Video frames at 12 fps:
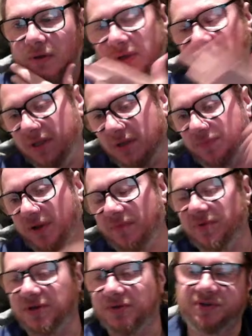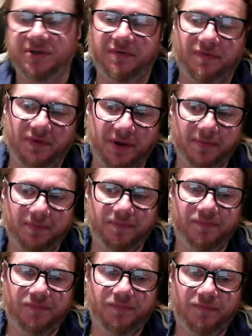He did play bishop c3.
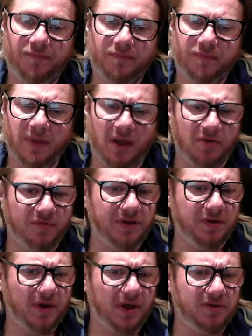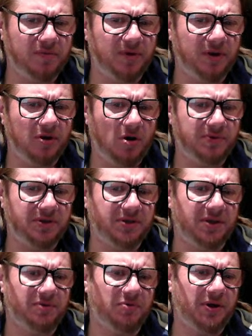I don't think you had too many options
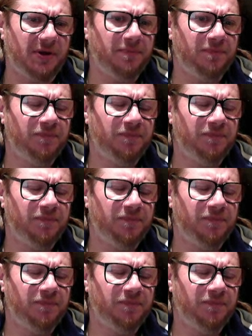anyway.